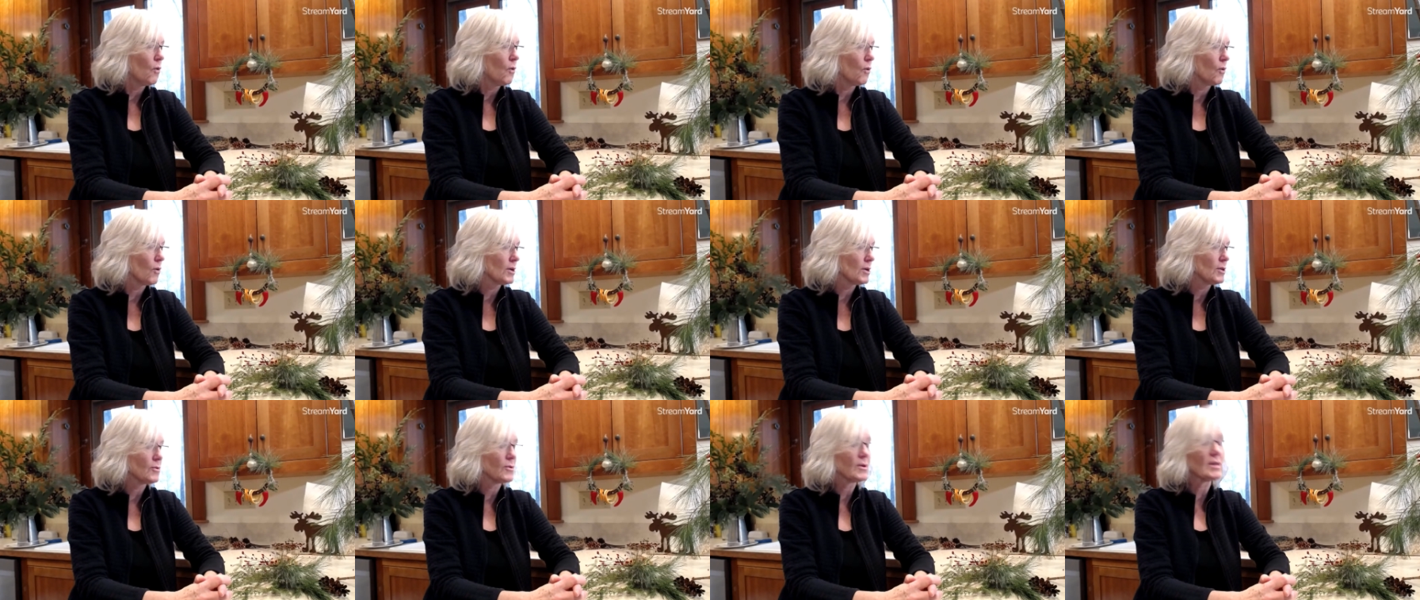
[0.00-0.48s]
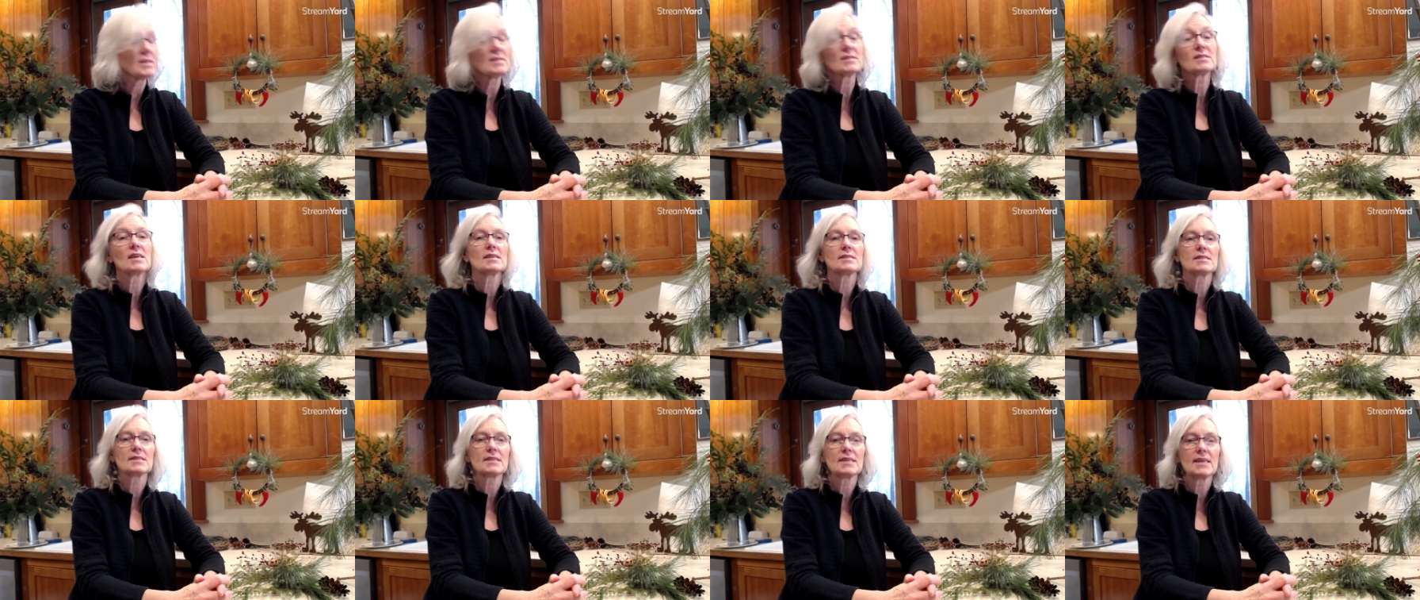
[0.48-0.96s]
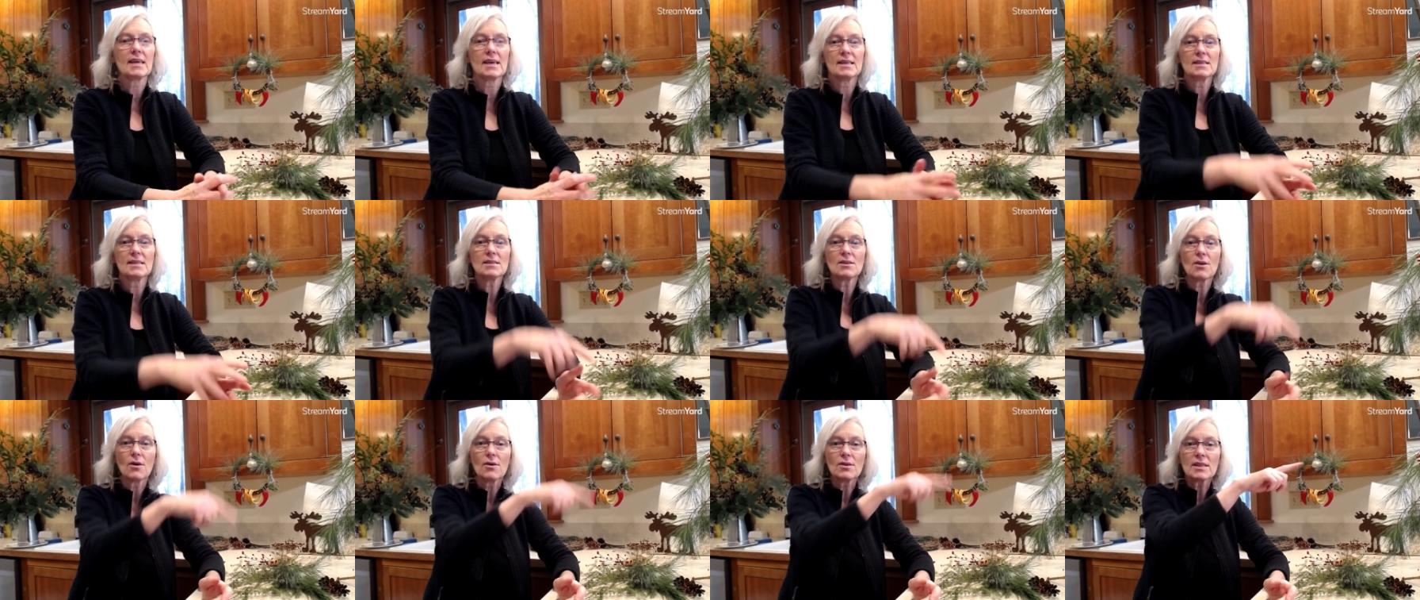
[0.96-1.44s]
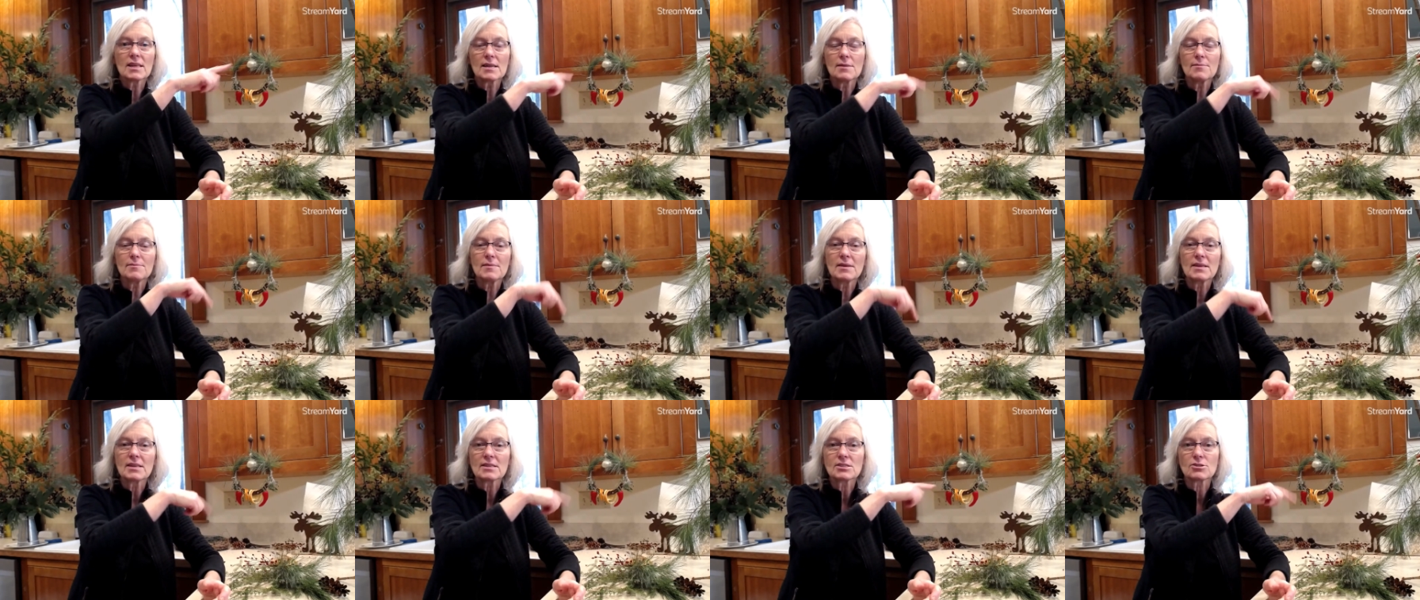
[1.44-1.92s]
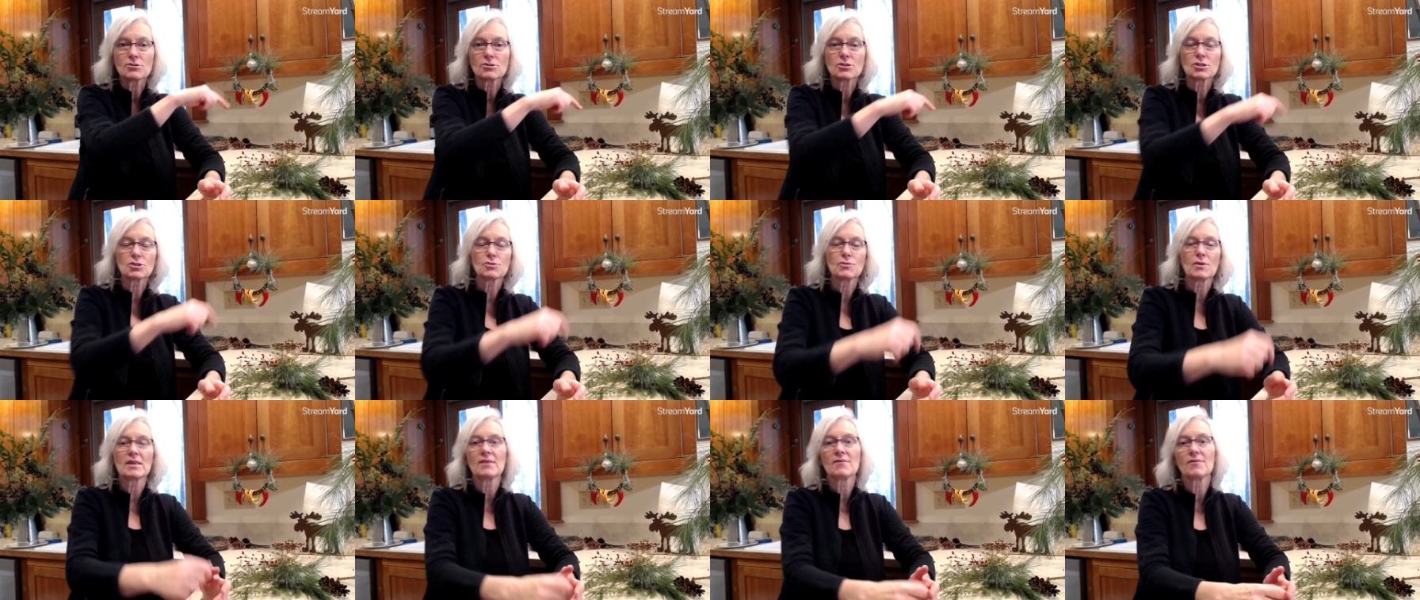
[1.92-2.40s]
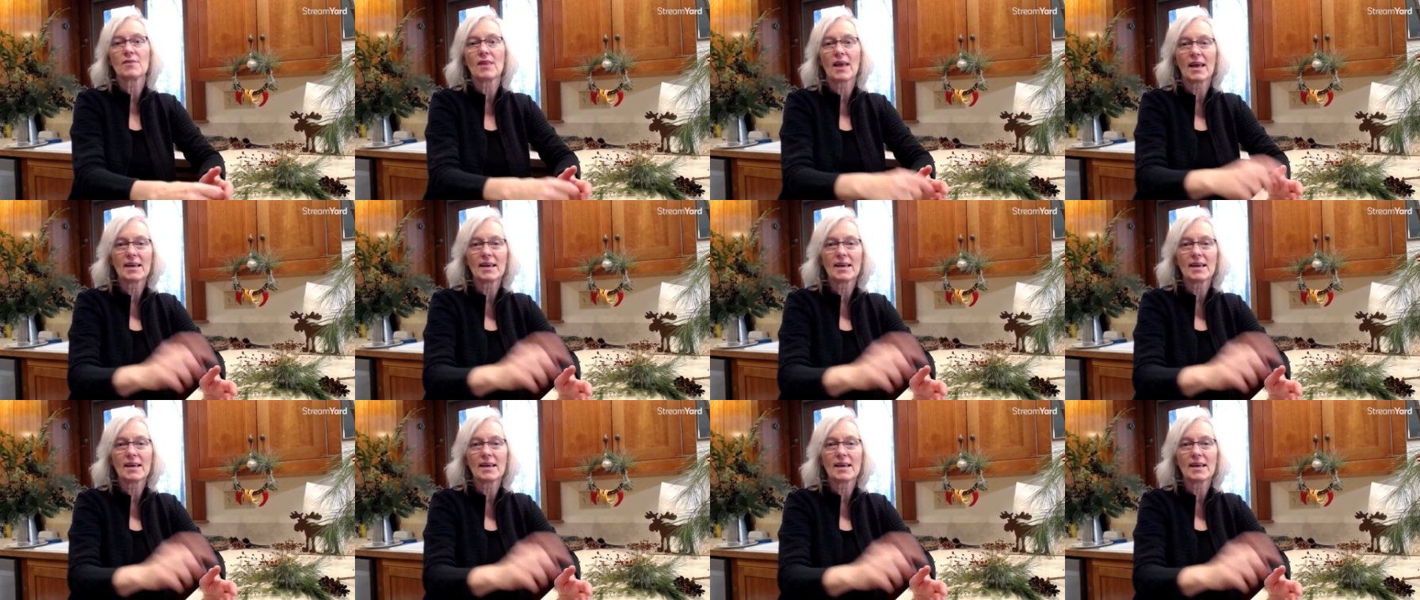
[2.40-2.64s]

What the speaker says: Or you can just get, you know, a little miniature string of